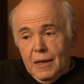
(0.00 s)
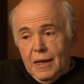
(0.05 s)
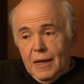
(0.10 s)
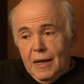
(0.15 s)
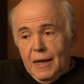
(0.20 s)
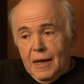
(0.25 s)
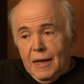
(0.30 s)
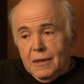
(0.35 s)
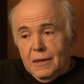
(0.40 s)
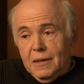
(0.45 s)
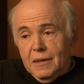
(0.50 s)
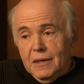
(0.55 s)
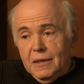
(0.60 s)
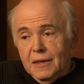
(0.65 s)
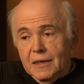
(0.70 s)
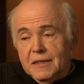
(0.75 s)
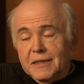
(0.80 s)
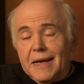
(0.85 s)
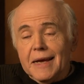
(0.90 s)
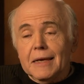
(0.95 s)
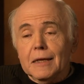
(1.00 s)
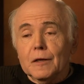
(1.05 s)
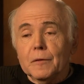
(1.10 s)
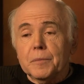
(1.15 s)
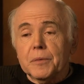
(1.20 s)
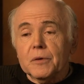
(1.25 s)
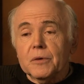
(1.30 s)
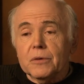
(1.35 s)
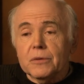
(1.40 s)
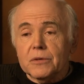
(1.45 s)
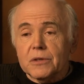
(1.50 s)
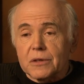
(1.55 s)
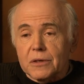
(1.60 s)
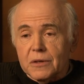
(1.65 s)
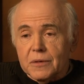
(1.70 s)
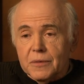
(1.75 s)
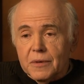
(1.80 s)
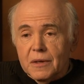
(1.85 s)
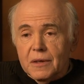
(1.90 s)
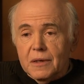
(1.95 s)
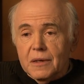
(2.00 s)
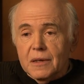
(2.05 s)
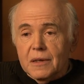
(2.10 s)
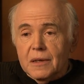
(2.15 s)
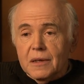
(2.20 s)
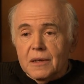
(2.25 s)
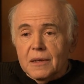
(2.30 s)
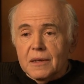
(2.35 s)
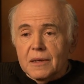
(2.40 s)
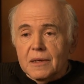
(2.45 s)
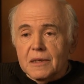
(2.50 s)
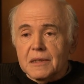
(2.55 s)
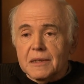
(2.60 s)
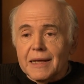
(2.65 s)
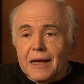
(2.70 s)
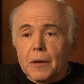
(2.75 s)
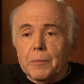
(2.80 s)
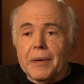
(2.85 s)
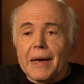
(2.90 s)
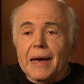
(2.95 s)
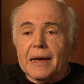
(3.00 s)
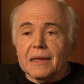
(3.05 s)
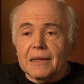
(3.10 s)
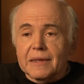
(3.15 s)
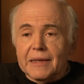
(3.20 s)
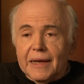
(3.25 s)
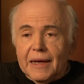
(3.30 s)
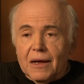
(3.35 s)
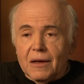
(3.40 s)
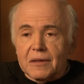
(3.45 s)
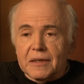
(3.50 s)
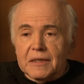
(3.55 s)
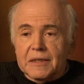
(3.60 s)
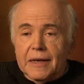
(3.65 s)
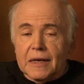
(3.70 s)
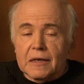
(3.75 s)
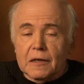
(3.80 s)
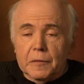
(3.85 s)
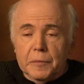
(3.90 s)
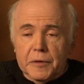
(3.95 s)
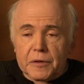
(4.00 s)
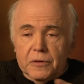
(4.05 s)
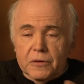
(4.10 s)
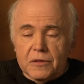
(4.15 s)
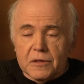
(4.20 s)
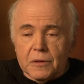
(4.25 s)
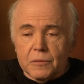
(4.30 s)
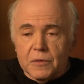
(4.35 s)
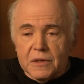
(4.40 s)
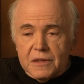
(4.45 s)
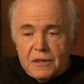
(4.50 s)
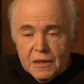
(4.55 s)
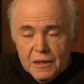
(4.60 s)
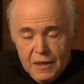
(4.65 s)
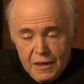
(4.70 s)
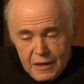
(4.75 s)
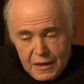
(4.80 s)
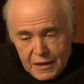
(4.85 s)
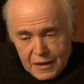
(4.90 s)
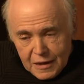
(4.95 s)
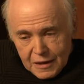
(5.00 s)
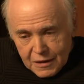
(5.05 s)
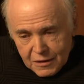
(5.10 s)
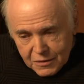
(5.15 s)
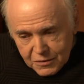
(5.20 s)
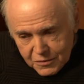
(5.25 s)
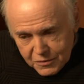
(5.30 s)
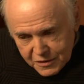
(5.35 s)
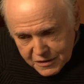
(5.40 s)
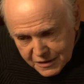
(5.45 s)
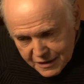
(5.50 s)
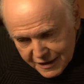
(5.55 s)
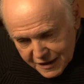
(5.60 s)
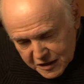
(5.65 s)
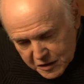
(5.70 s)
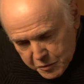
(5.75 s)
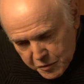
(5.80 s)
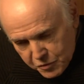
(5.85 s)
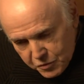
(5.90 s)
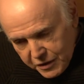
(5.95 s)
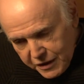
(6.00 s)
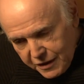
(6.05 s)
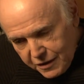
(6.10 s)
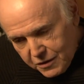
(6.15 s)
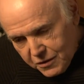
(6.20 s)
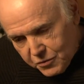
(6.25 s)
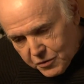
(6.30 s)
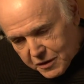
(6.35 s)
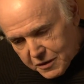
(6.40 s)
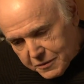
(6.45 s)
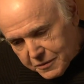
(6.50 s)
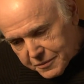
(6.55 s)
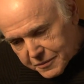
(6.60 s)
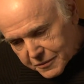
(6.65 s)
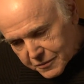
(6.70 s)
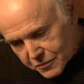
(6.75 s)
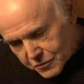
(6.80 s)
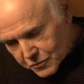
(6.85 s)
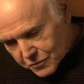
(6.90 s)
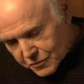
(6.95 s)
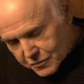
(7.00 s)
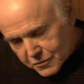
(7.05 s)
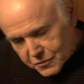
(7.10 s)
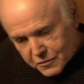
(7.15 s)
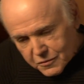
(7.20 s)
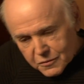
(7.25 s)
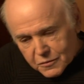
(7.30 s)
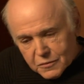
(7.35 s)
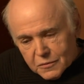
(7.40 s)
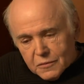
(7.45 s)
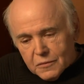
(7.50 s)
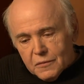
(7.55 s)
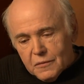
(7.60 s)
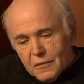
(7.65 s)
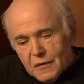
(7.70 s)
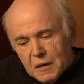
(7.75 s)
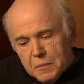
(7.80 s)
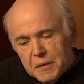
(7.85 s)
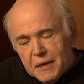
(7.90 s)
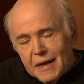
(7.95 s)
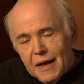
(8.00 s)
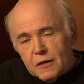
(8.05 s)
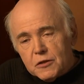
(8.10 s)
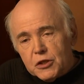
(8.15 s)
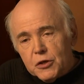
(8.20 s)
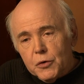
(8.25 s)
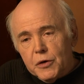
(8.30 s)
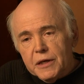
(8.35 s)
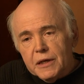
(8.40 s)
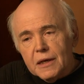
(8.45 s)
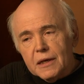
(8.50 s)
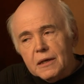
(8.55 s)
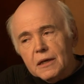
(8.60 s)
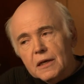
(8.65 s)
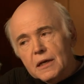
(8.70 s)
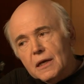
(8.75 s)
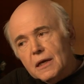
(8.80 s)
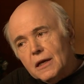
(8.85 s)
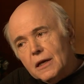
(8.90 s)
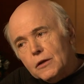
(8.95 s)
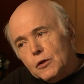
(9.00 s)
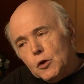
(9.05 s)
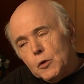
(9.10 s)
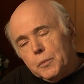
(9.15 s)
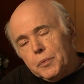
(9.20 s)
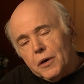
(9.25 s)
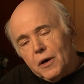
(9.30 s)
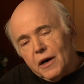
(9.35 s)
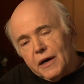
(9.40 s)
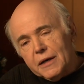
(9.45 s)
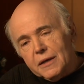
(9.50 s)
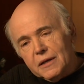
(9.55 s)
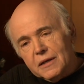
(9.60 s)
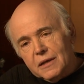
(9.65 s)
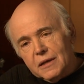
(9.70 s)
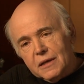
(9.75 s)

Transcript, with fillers: And the executive producer is now back in town. The executive producer was a, was an ex-marine who had been out shooting a two-part